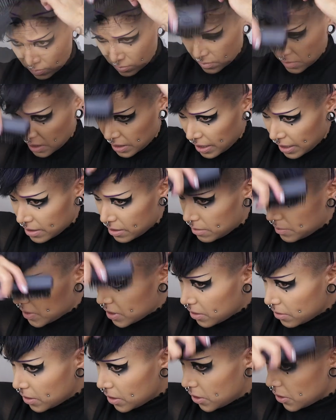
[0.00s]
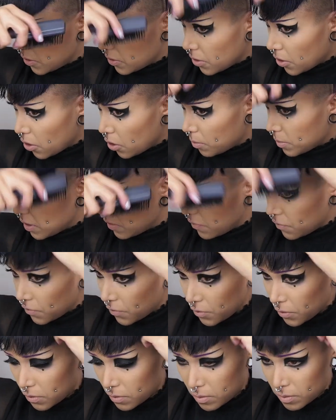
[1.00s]
Okay, so I'm just going to comb
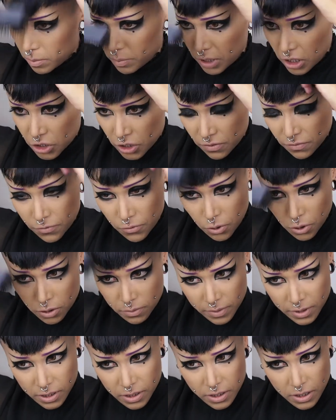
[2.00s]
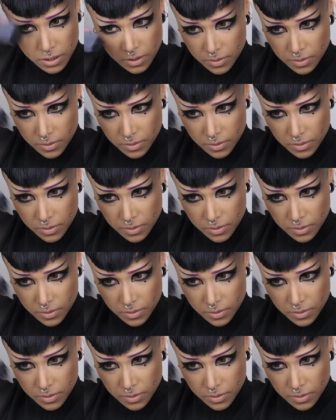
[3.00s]
it, brush it forward.